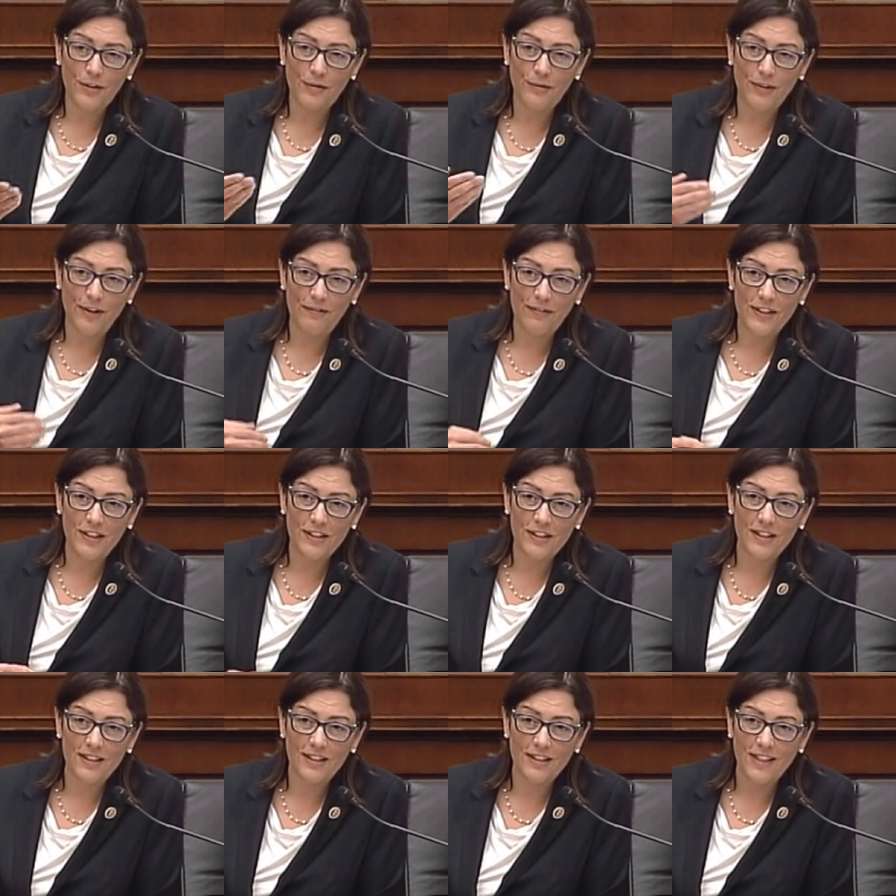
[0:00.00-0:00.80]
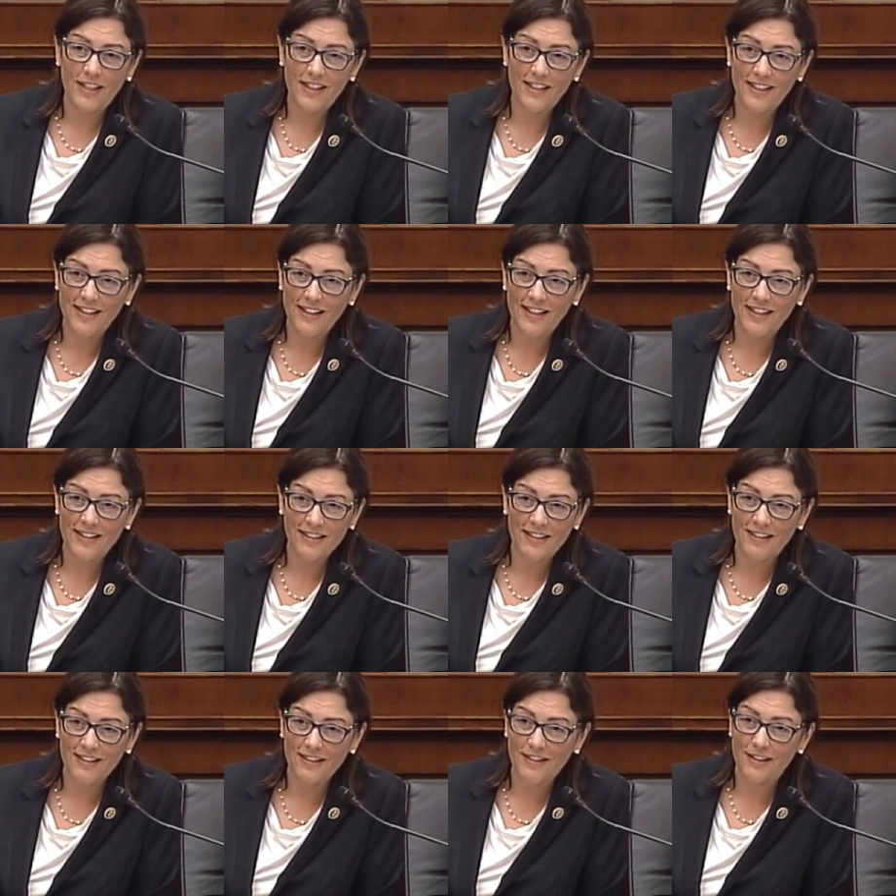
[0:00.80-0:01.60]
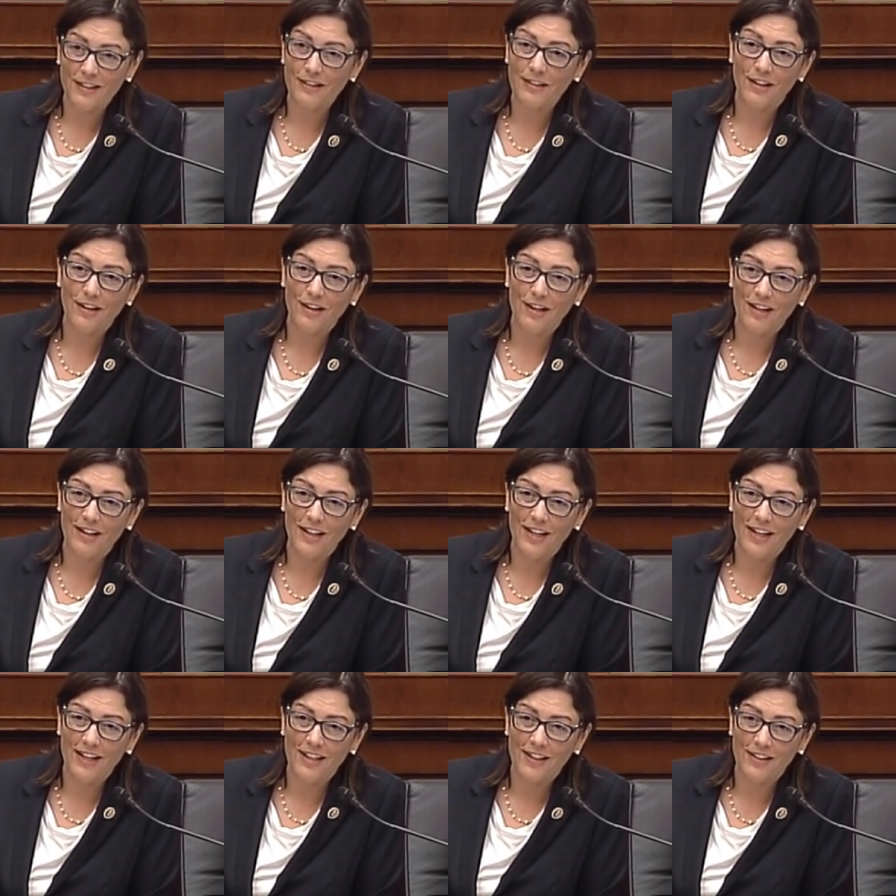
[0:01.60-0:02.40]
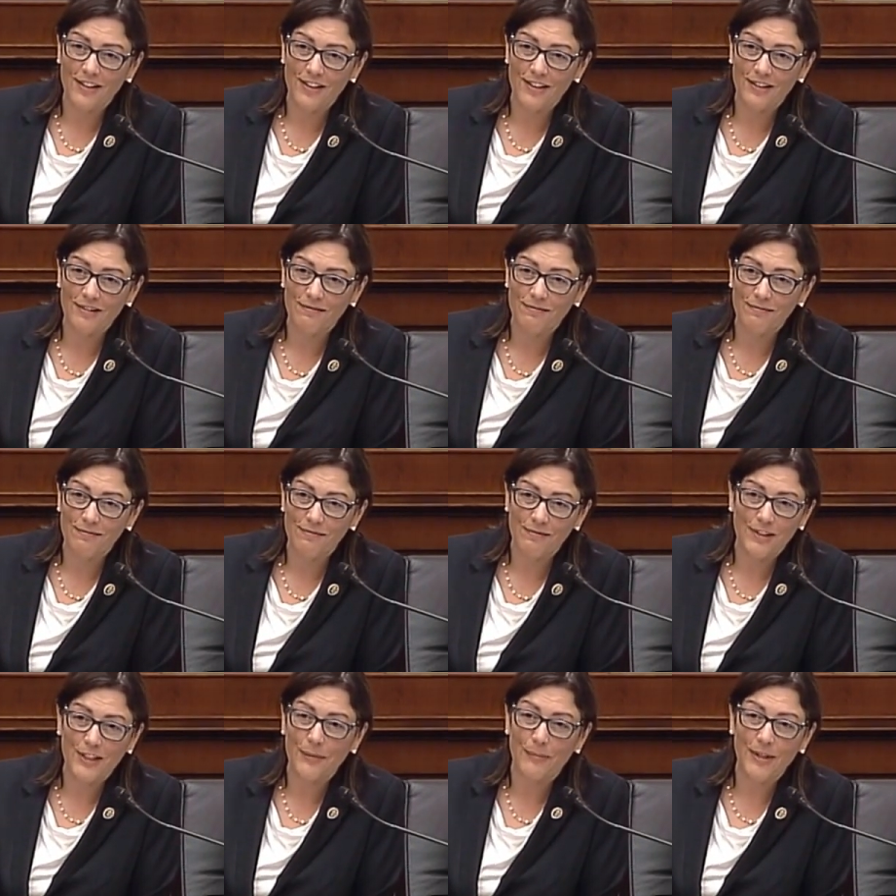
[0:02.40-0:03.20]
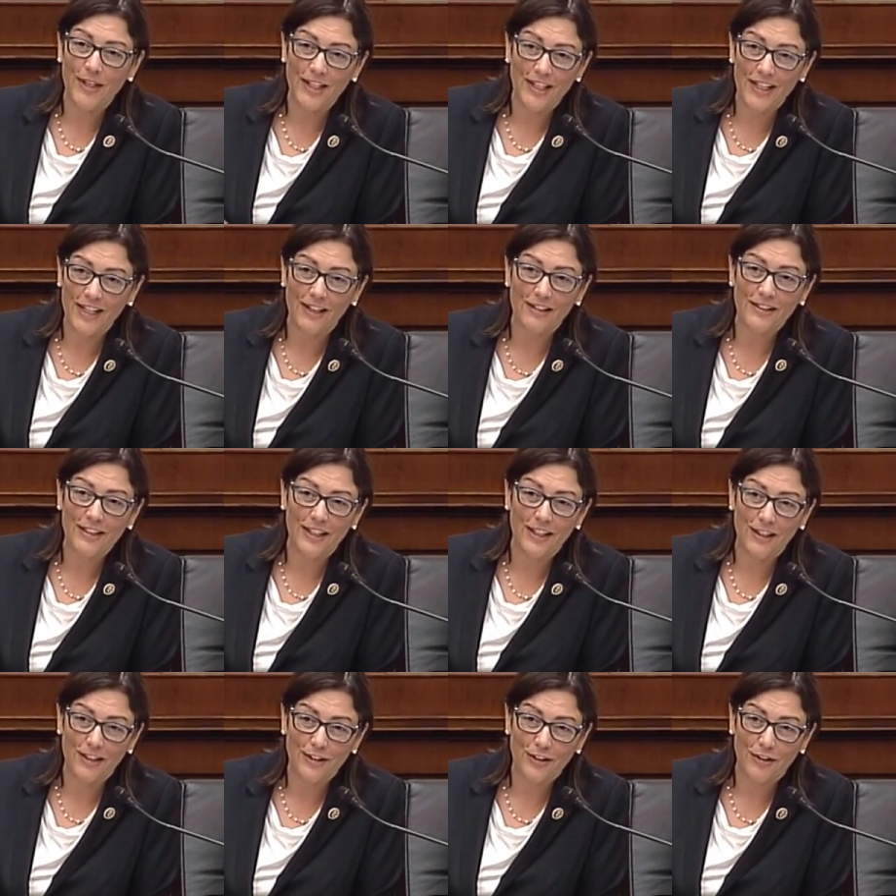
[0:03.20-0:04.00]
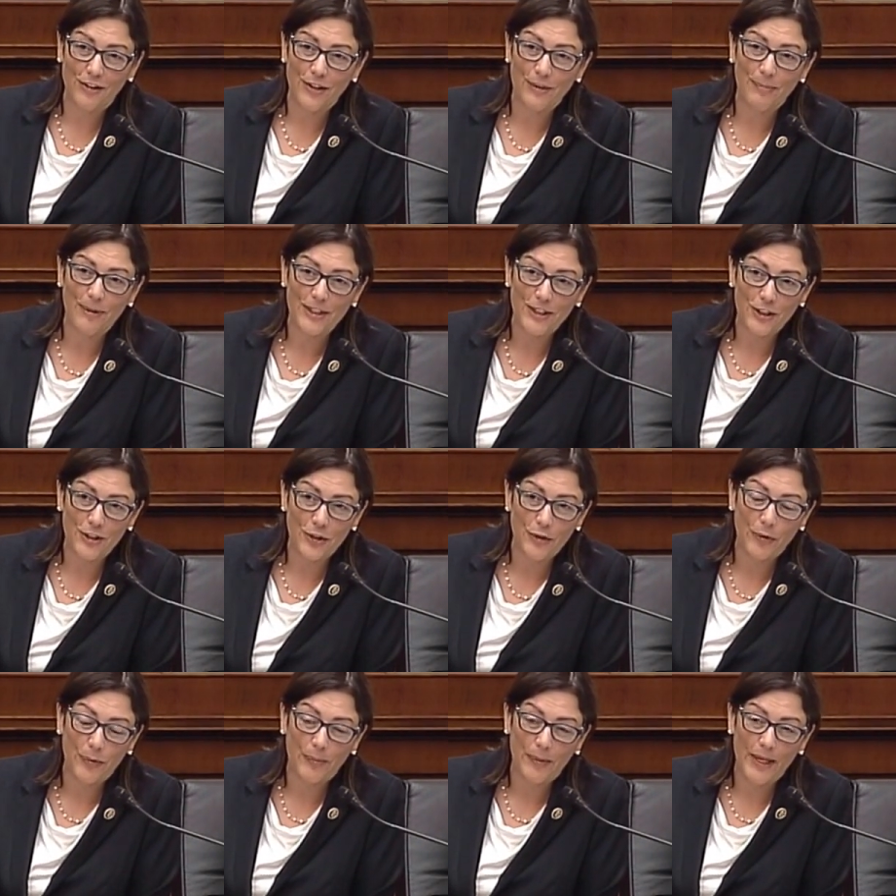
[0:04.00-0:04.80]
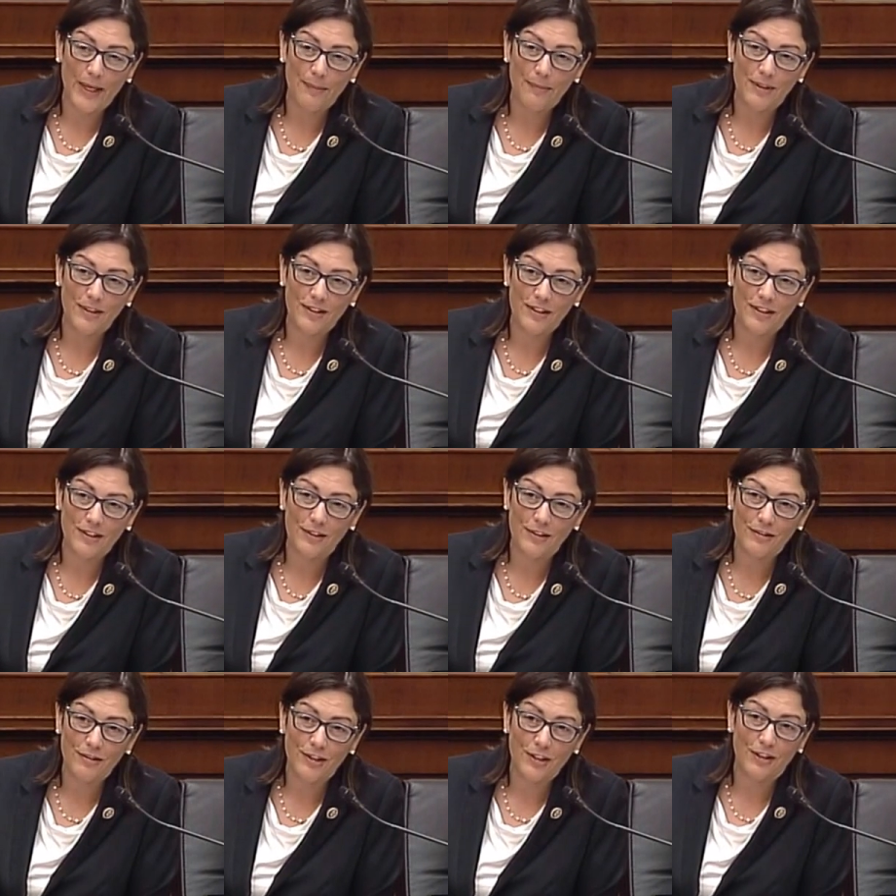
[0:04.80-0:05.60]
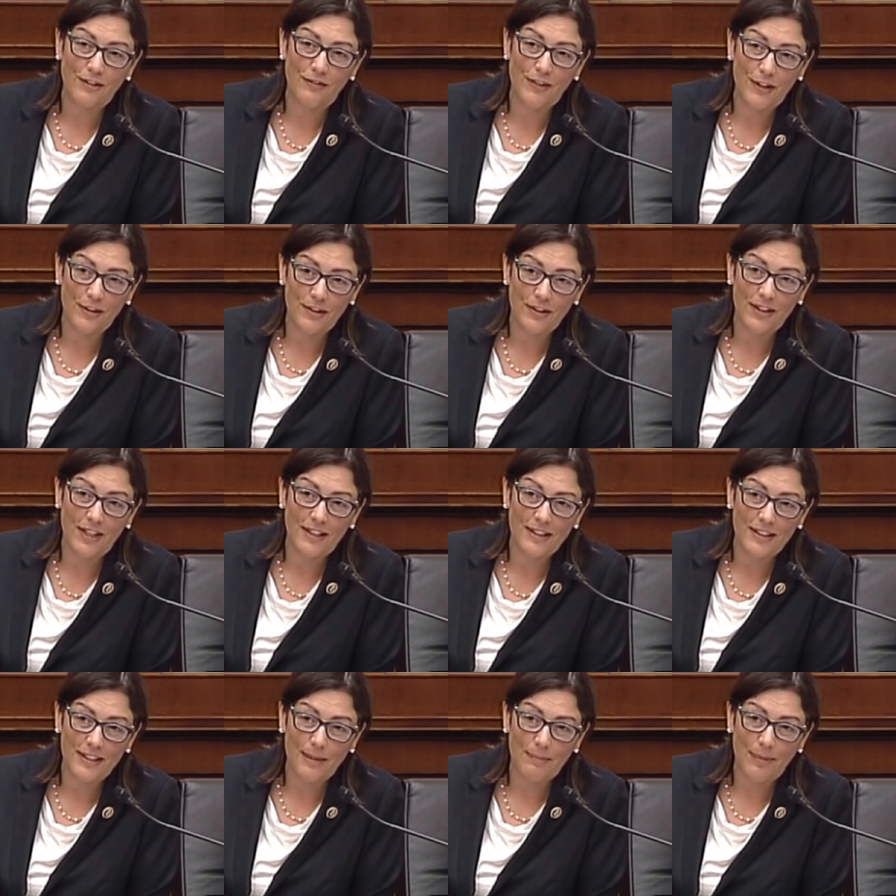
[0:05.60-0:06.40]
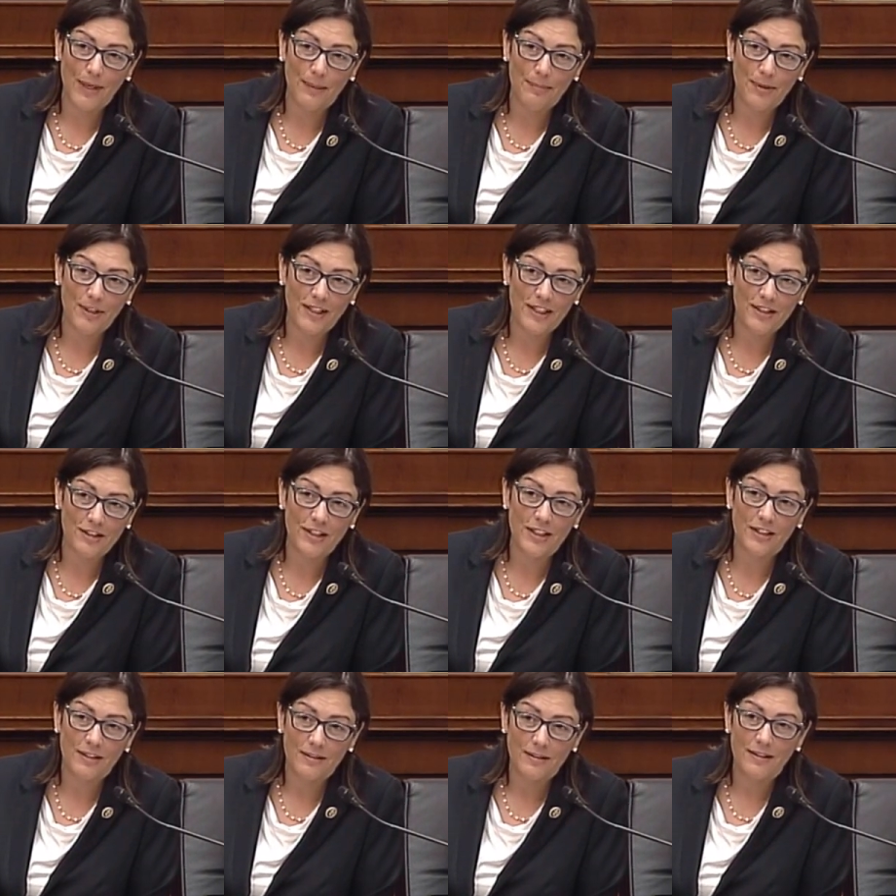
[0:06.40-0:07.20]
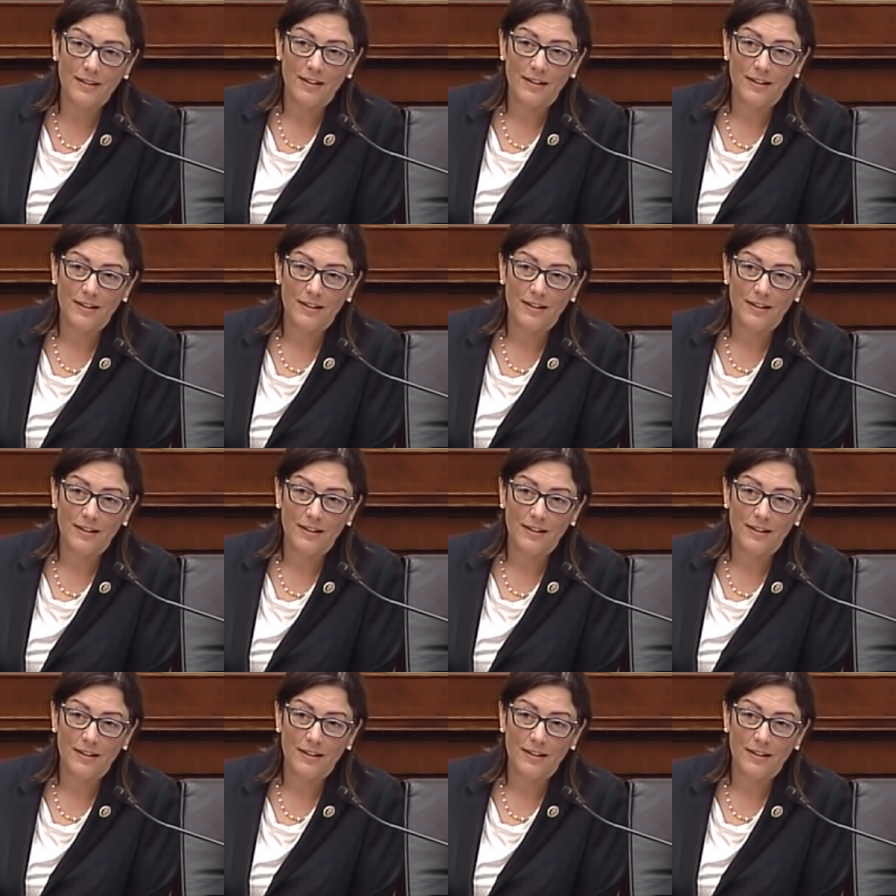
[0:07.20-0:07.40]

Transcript: you referenced a study that says that there are not other community health centers or other places who would be able to serve that same population.